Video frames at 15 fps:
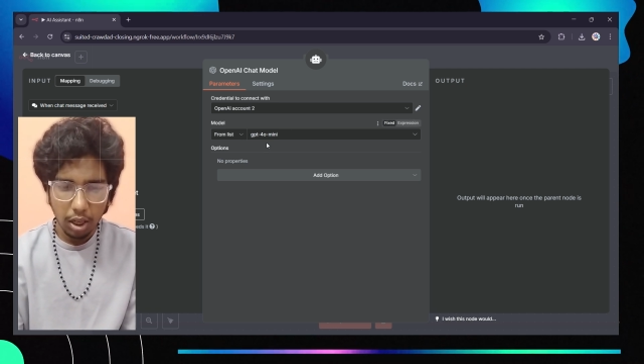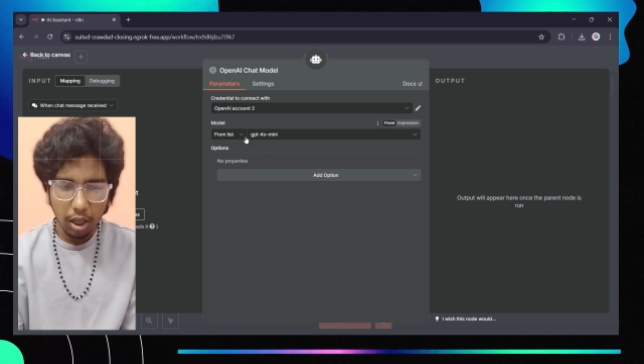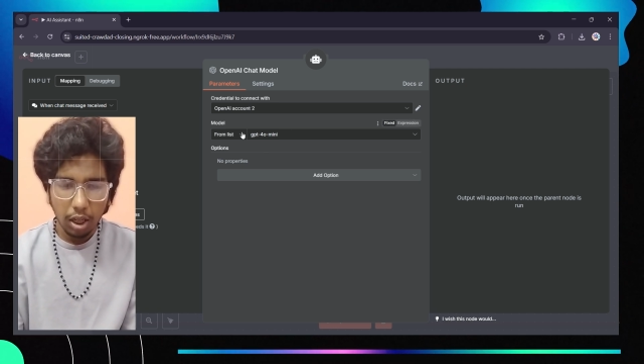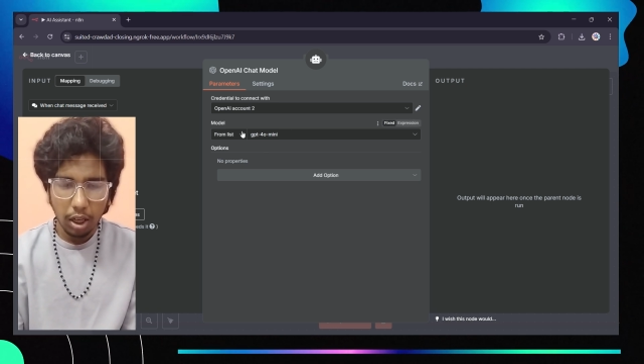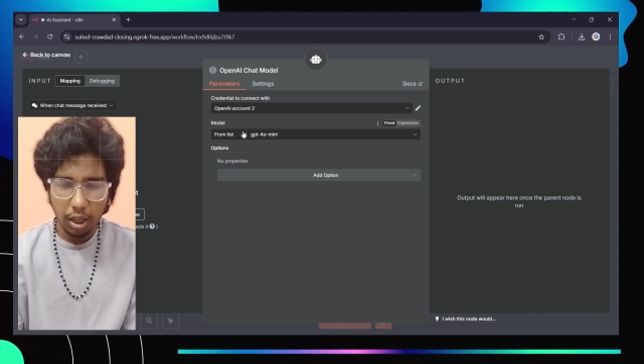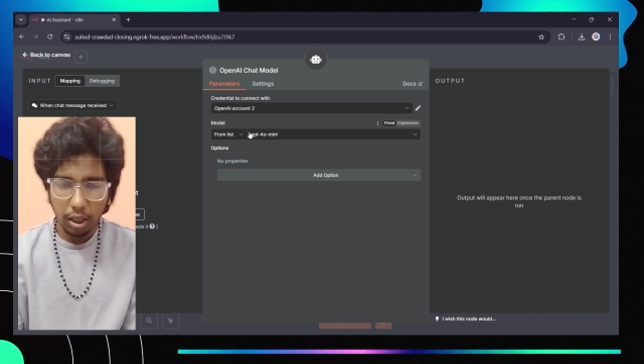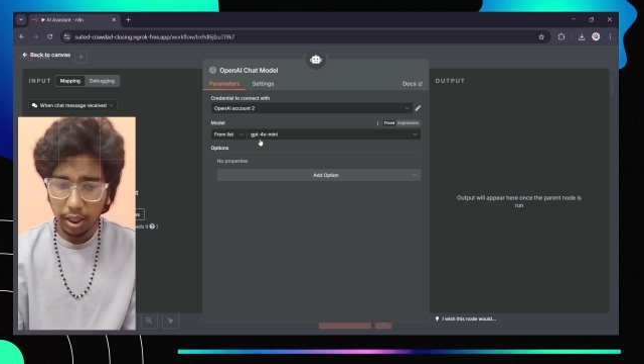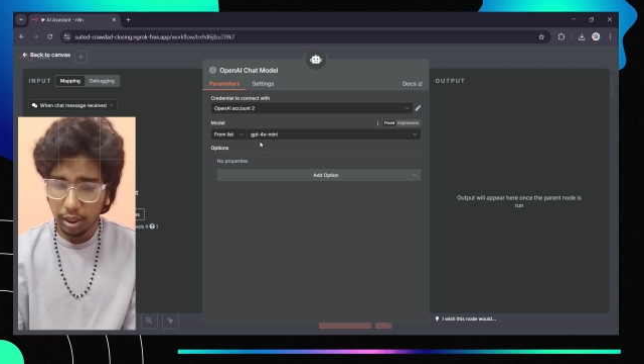
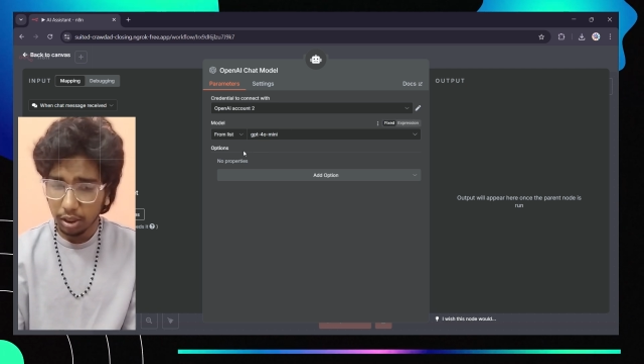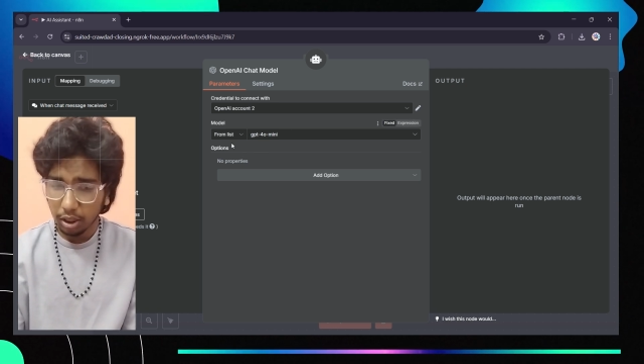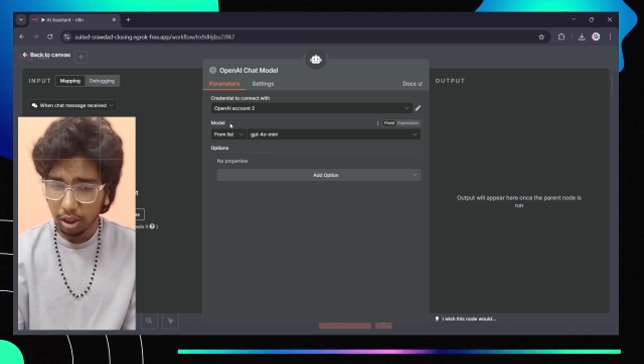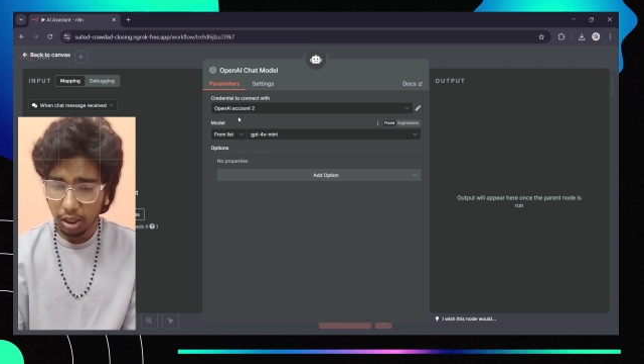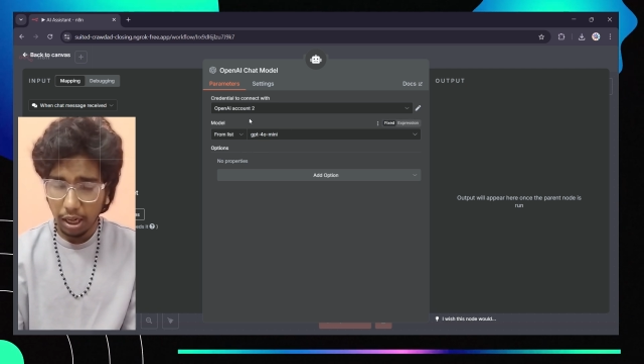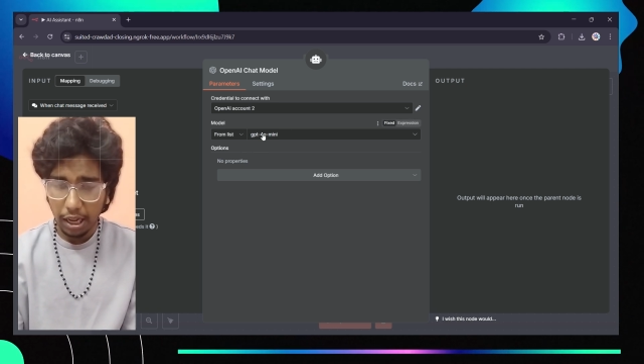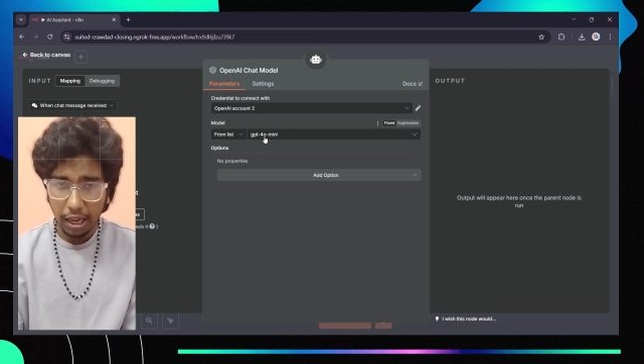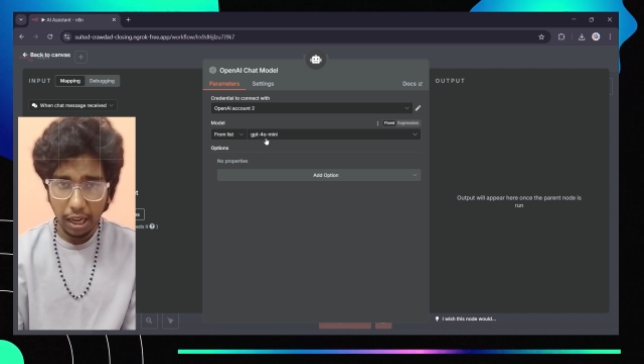Later
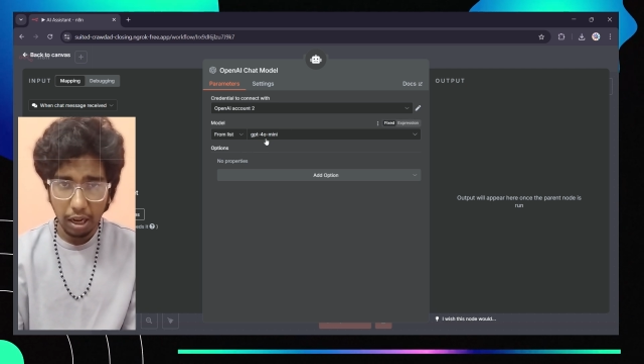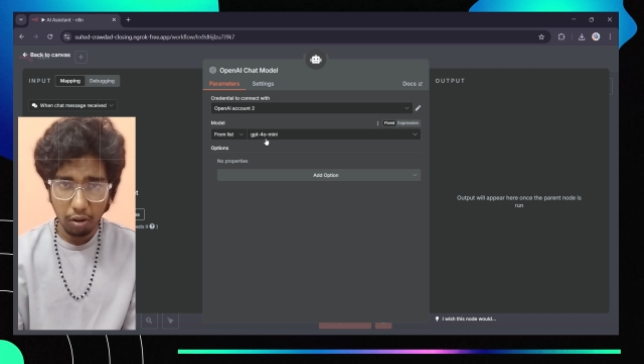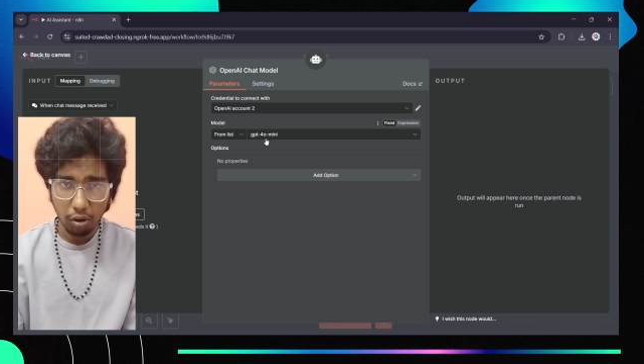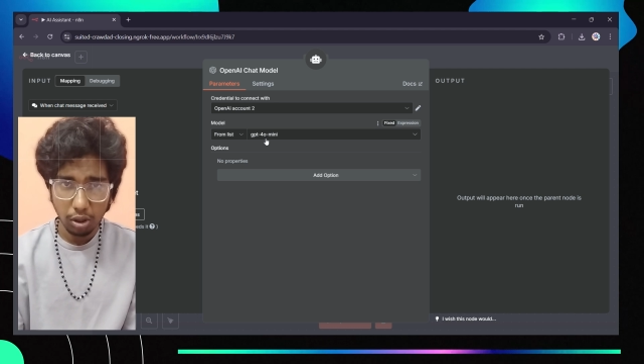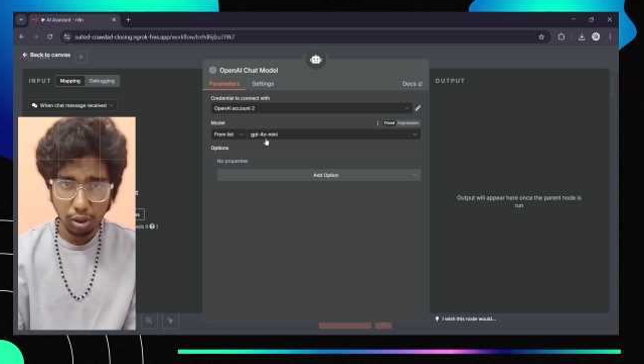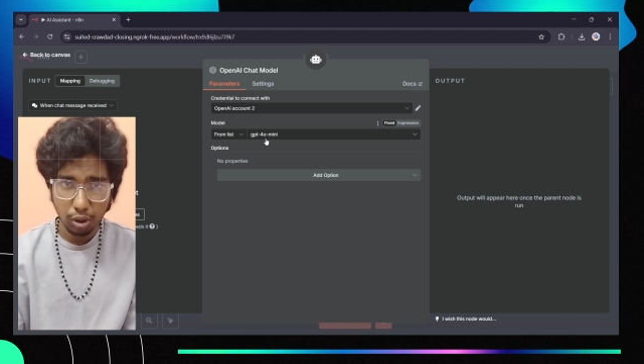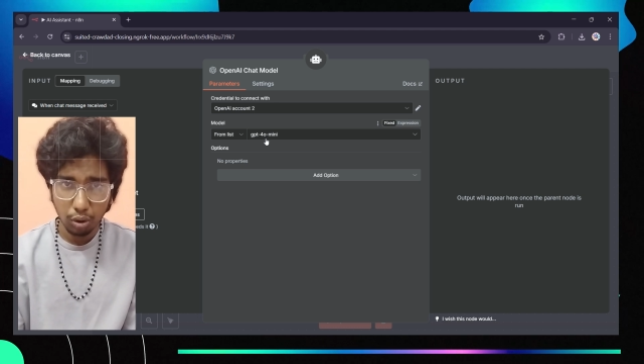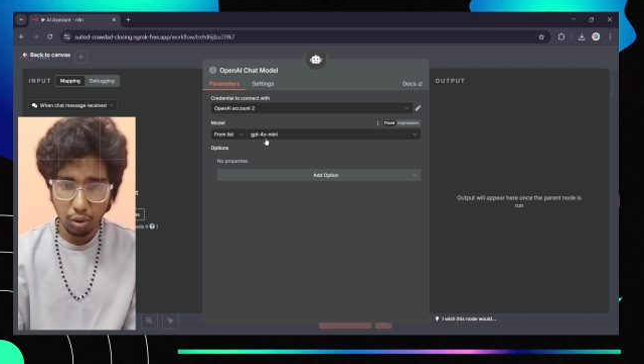I have
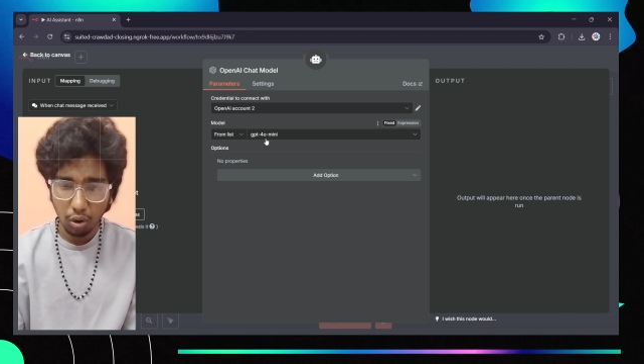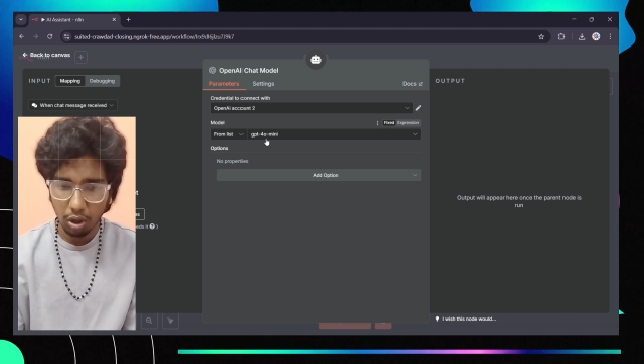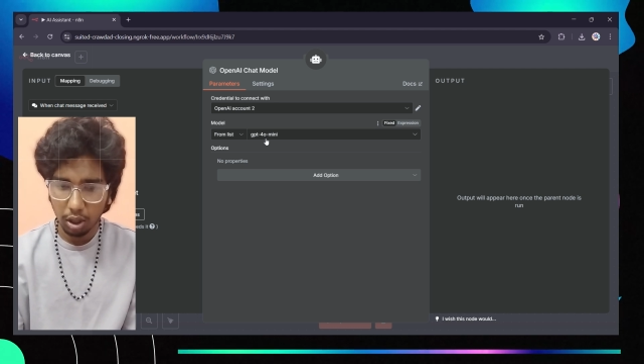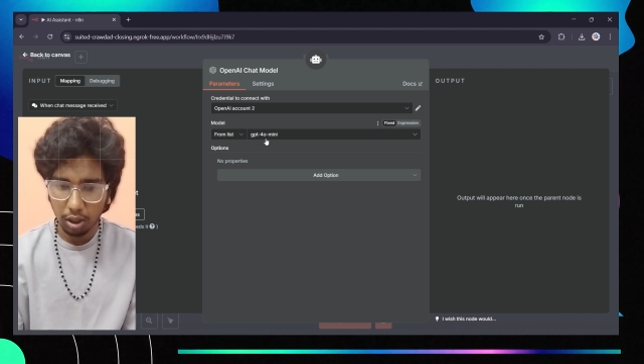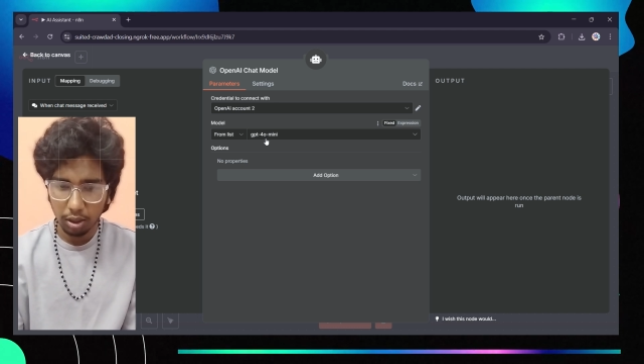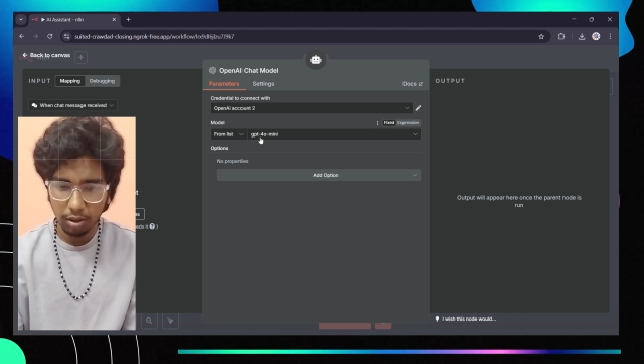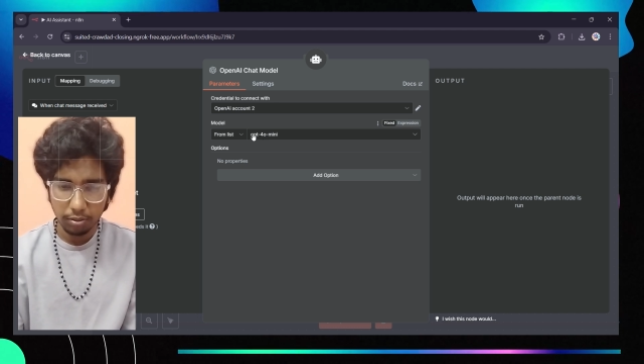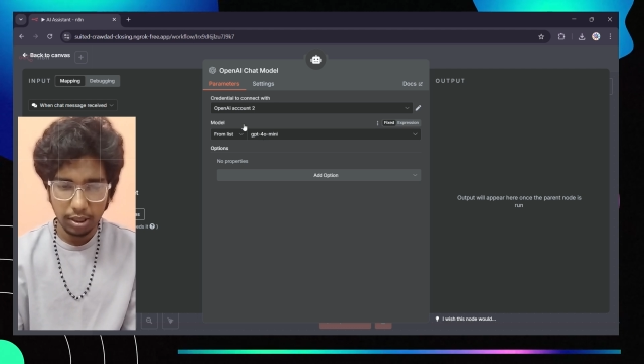also
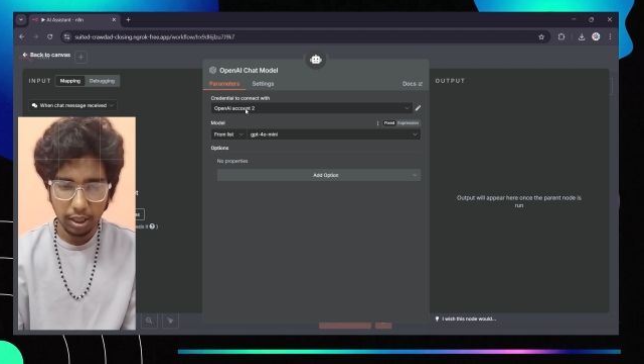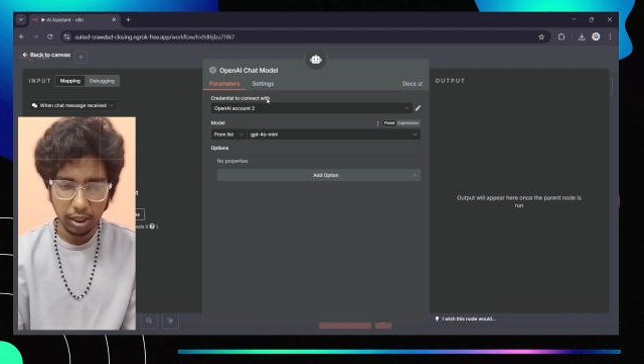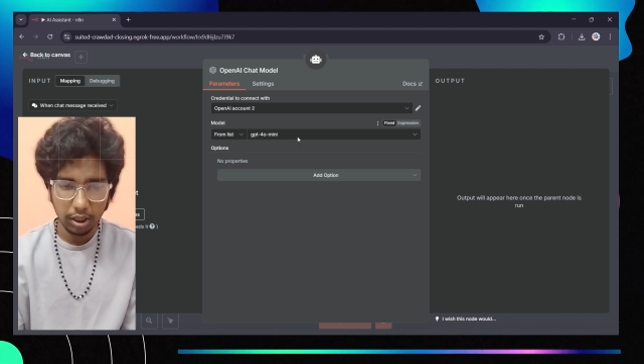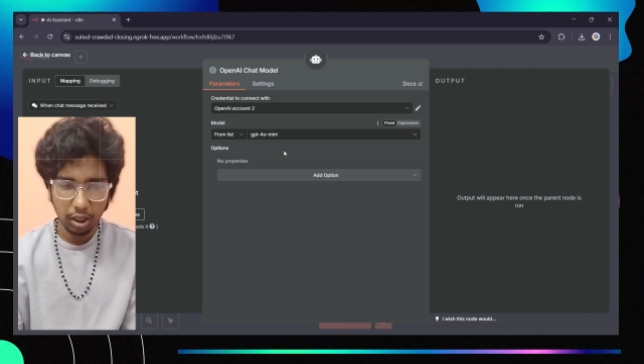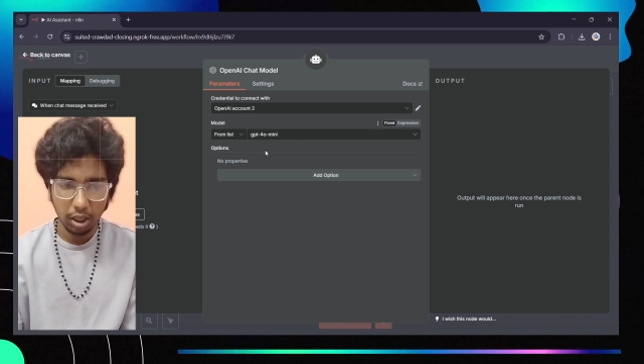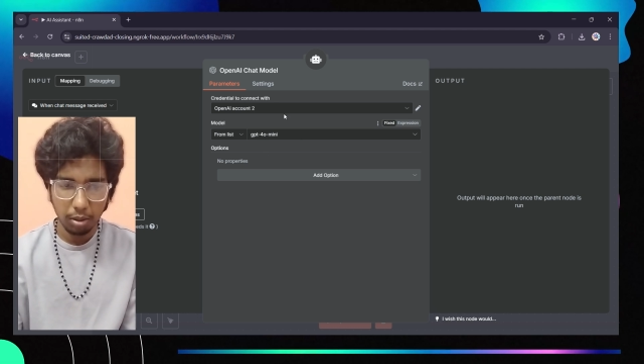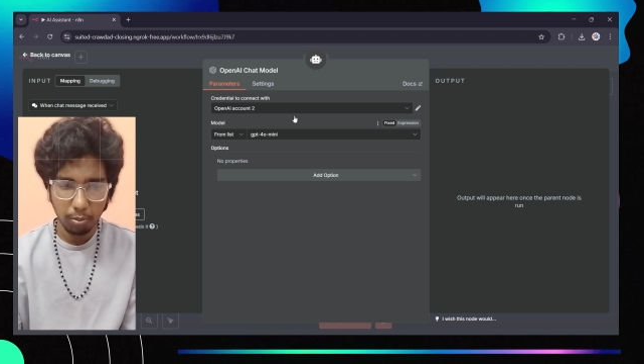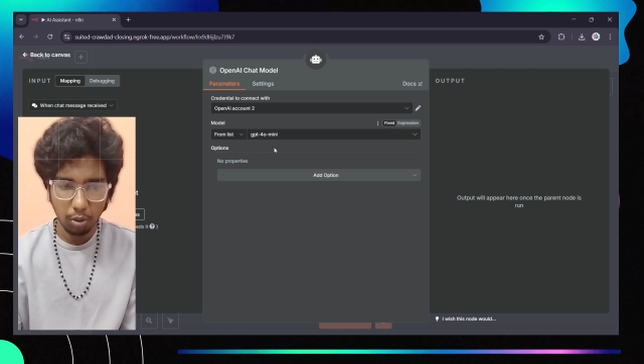selected a
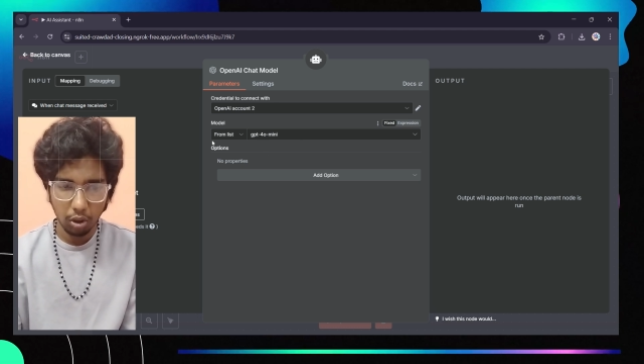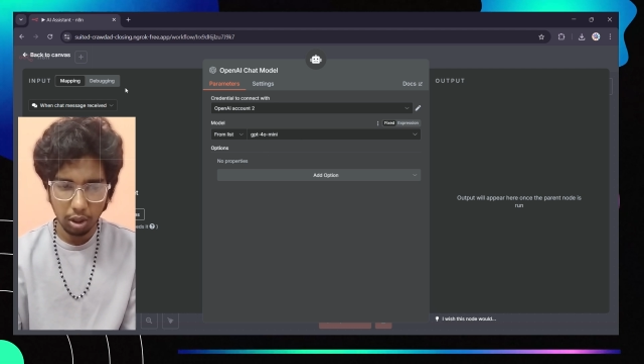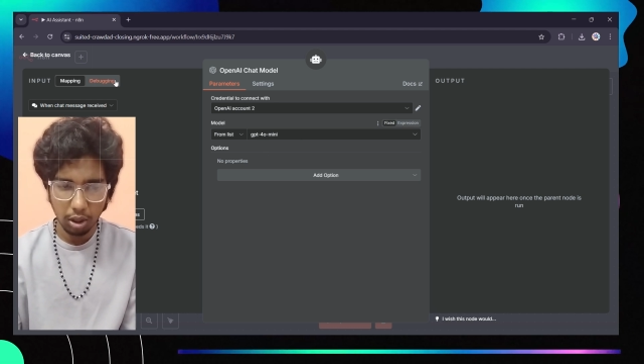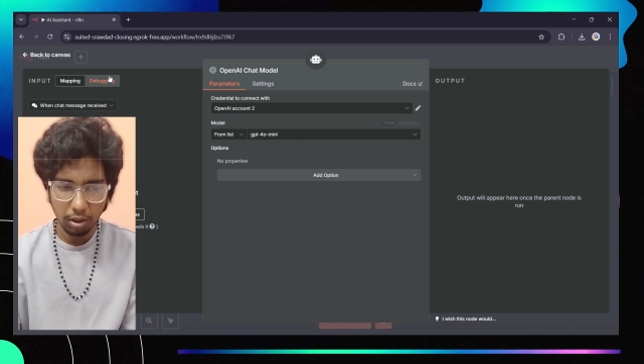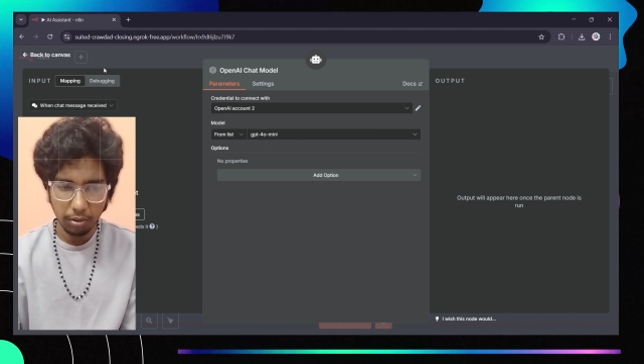model.